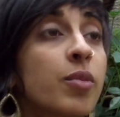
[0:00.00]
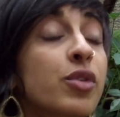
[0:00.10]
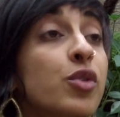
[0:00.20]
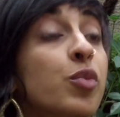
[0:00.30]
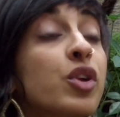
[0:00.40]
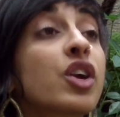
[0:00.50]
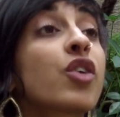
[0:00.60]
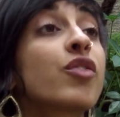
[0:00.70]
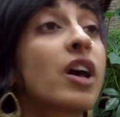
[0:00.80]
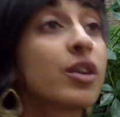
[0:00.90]
through
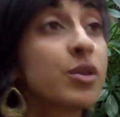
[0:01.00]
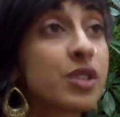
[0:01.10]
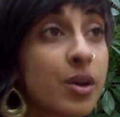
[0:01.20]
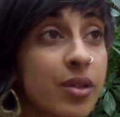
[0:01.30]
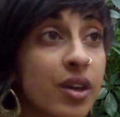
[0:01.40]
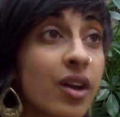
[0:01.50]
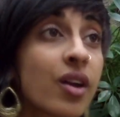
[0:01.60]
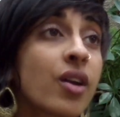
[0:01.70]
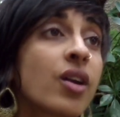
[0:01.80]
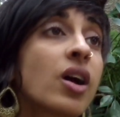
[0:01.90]
putting our values out
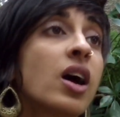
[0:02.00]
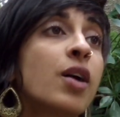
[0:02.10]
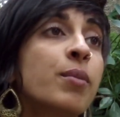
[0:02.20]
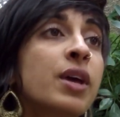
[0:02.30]
there.